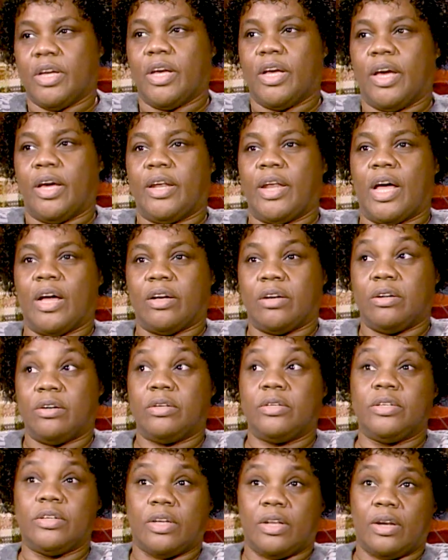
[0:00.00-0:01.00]
and I
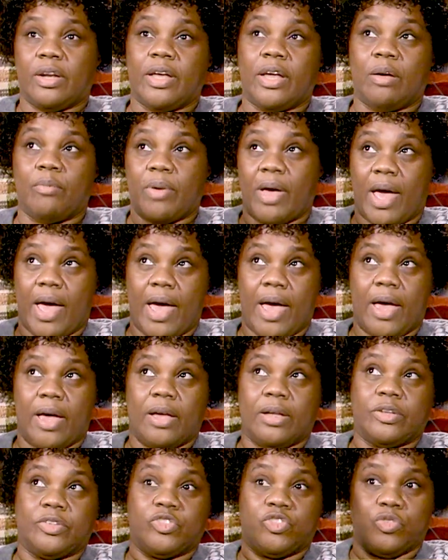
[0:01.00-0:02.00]
couldn't climb
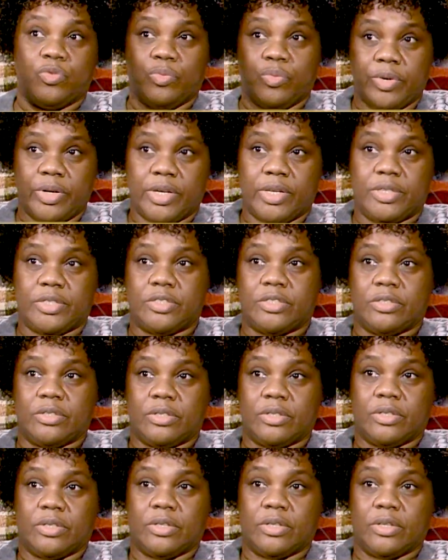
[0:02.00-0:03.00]
high to reach
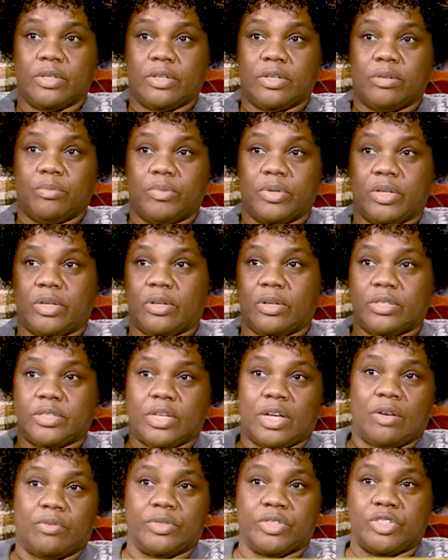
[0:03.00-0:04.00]
because
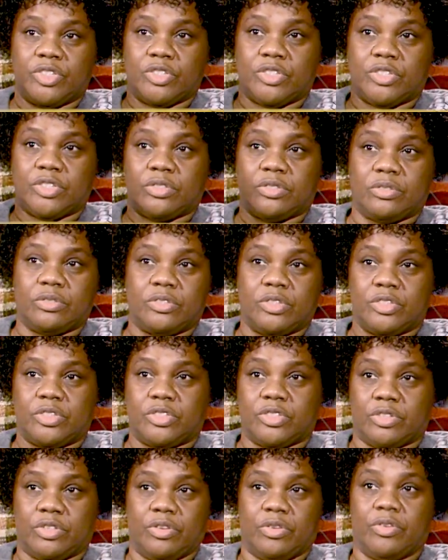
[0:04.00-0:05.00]
I was
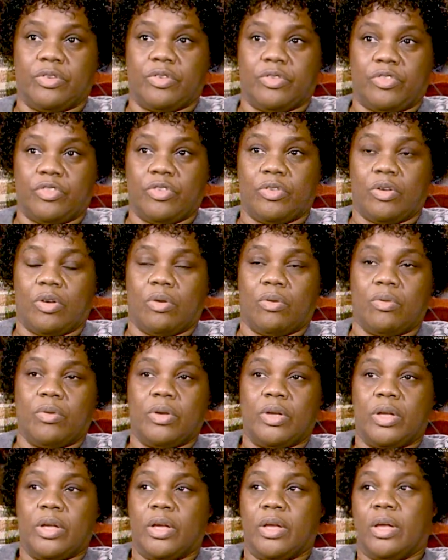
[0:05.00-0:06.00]
just scared, you know.
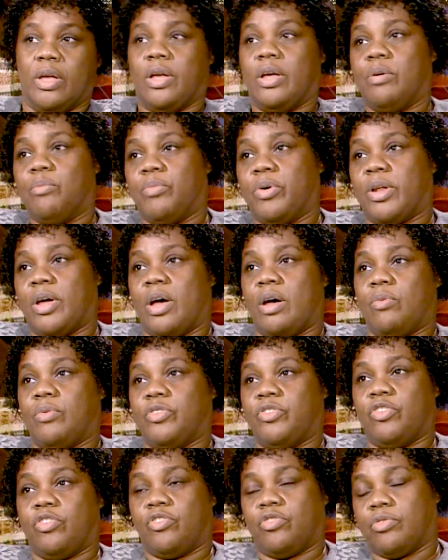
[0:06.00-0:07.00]
But I
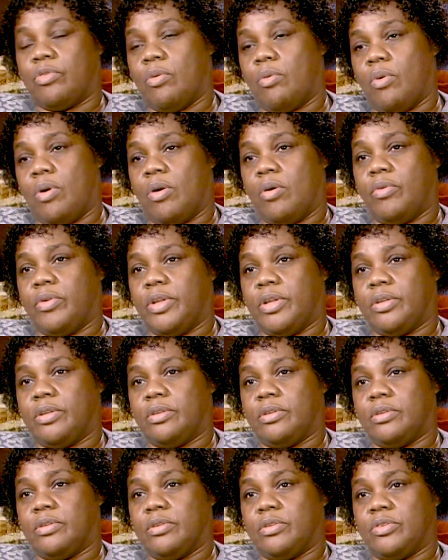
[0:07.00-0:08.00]
would just go on
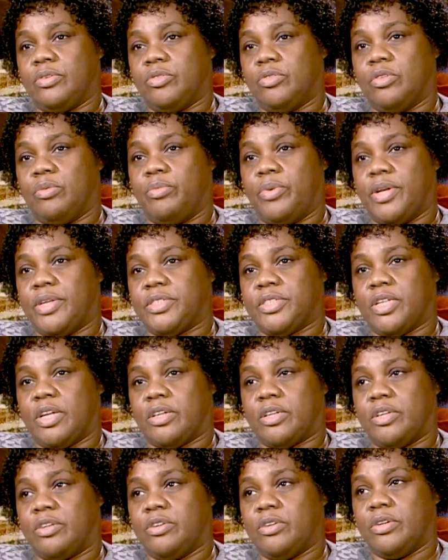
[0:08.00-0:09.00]
and do the best I
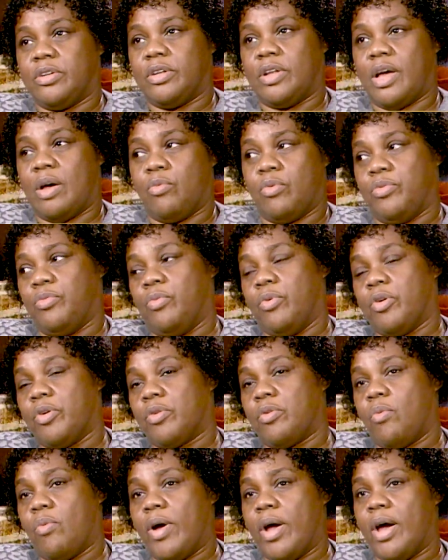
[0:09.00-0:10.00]
could. I would
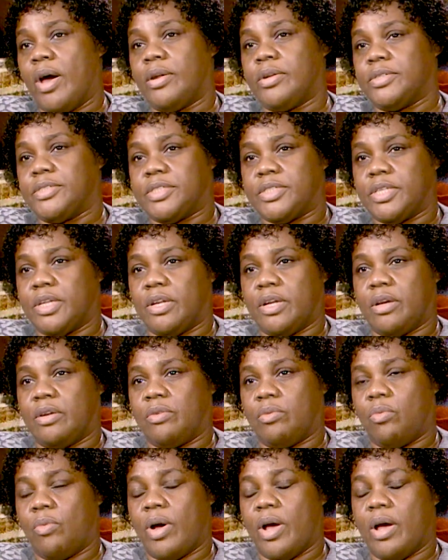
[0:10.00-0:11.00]
work a while and sit down
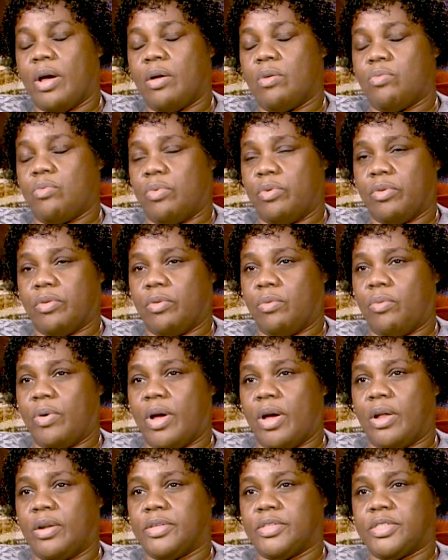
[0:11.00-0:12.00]
a while, work a
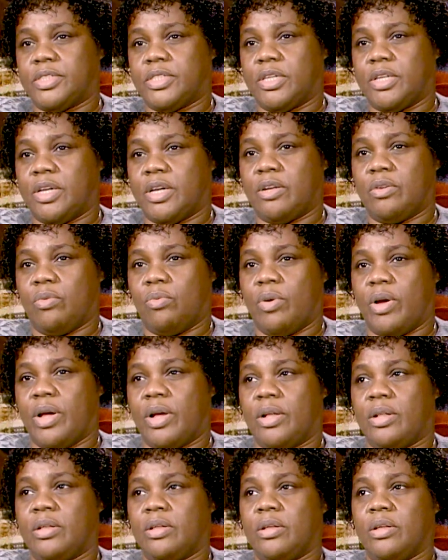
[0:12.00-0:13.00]
while and sit down a while.